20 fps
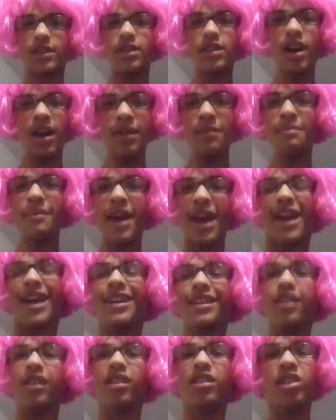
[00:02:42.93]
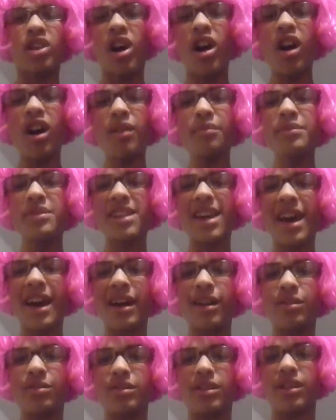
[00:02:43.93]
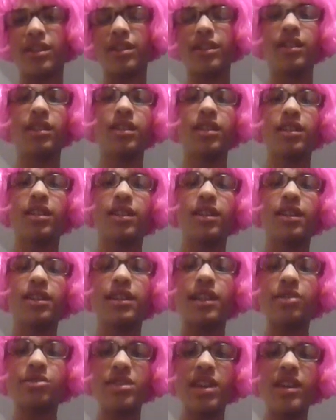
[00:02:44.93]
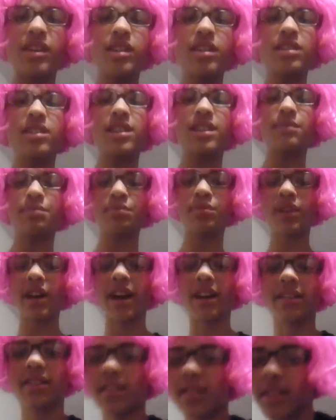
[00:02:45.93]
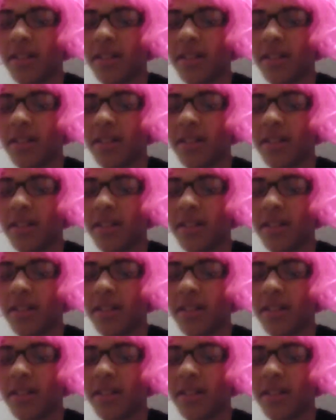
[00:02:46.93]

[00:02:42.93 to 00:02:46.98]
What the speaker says: Young man, calm down. Now take a deep breath.